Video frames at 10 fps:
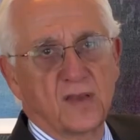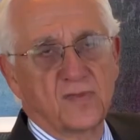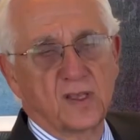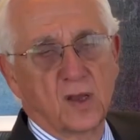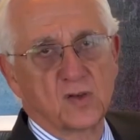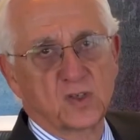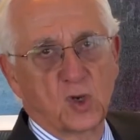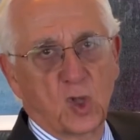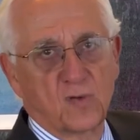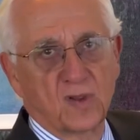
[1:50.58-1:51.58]
If the outer
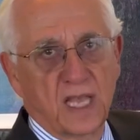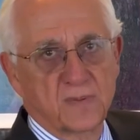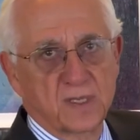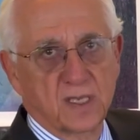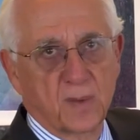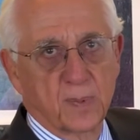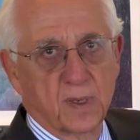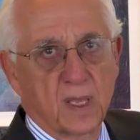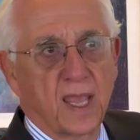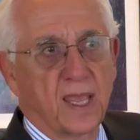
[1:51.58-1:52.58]
sole overlaps the
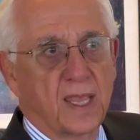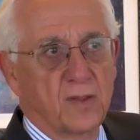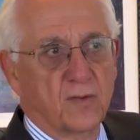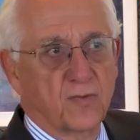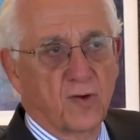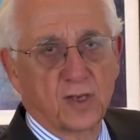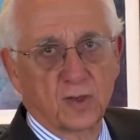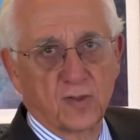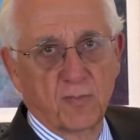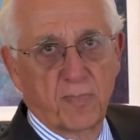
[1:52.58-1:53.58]
upper in the
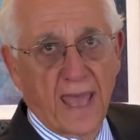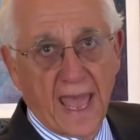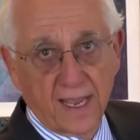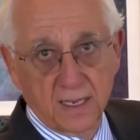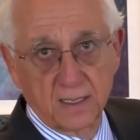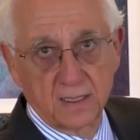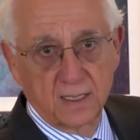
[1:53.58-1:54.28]
front or the back,